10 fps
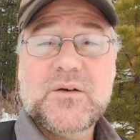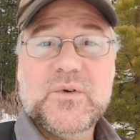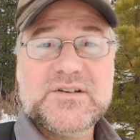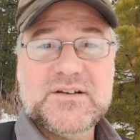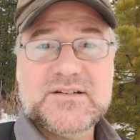
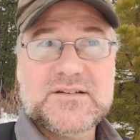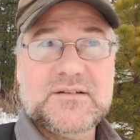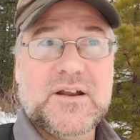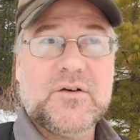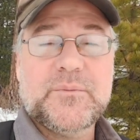which is,
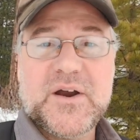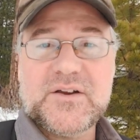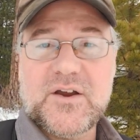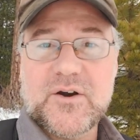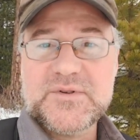you know, compared
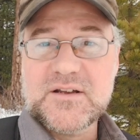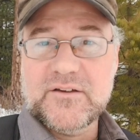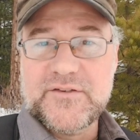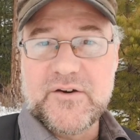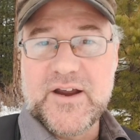to Europe, still
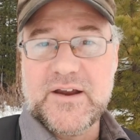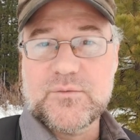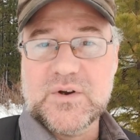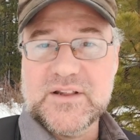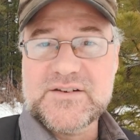a very
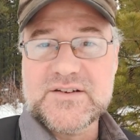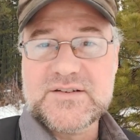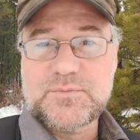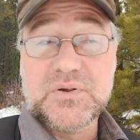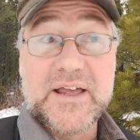
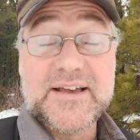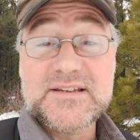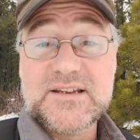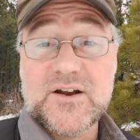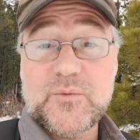religious
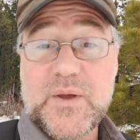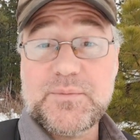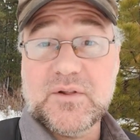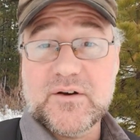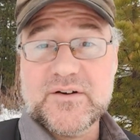place. You know,
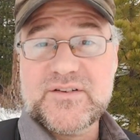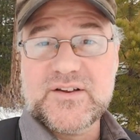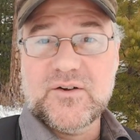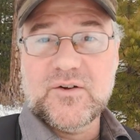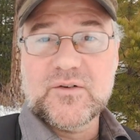people are
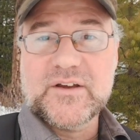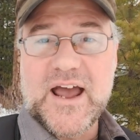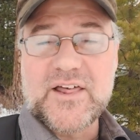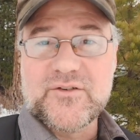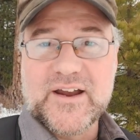still
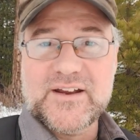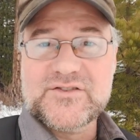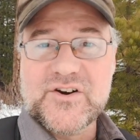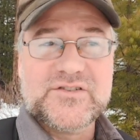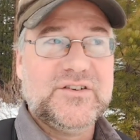gathering in
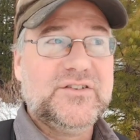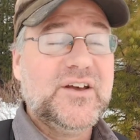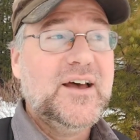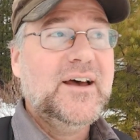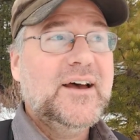
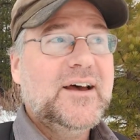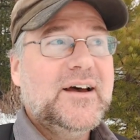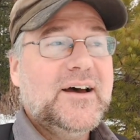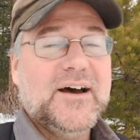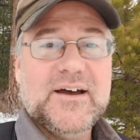churches
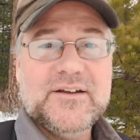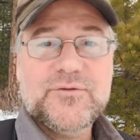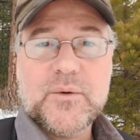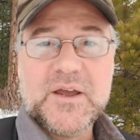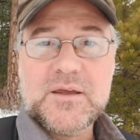uh,
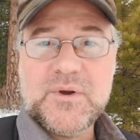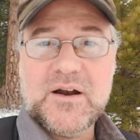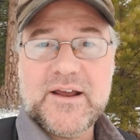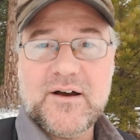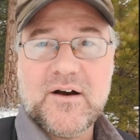and forming
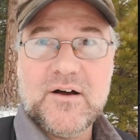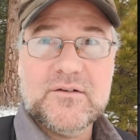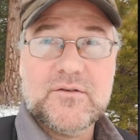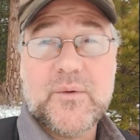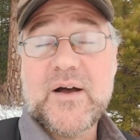community
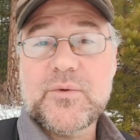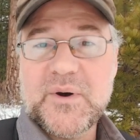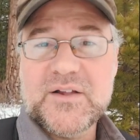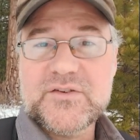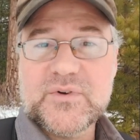on around the
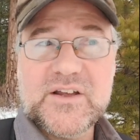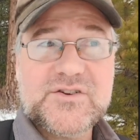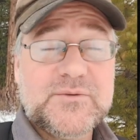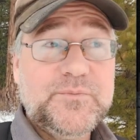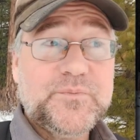bonds of
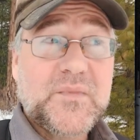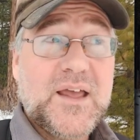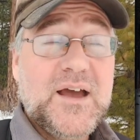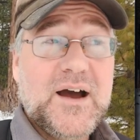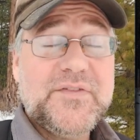religion.
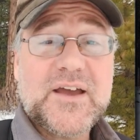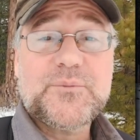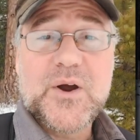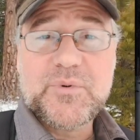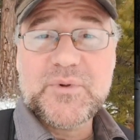I think
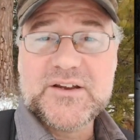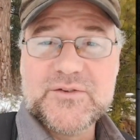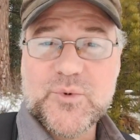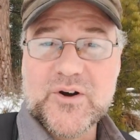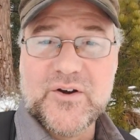it probably
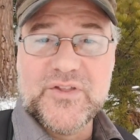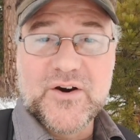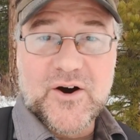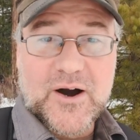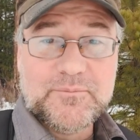does more good
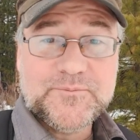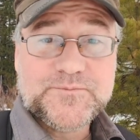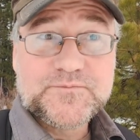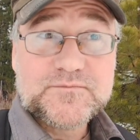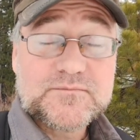than harm.
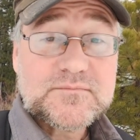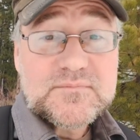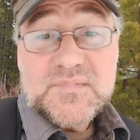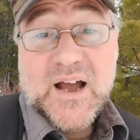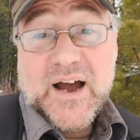
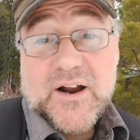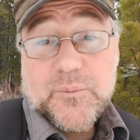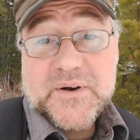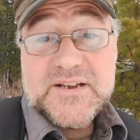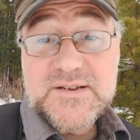I
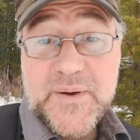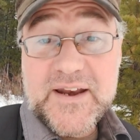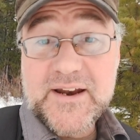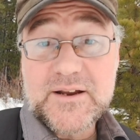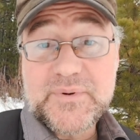don't
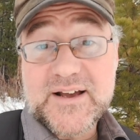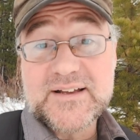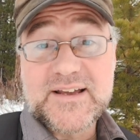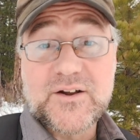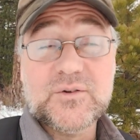participate in it
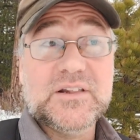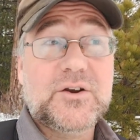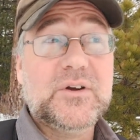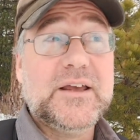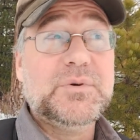because I don't
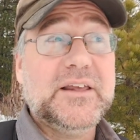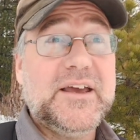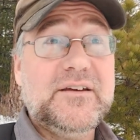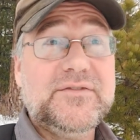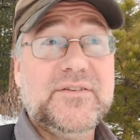literally
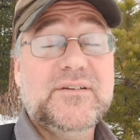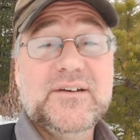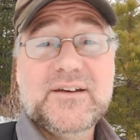believe.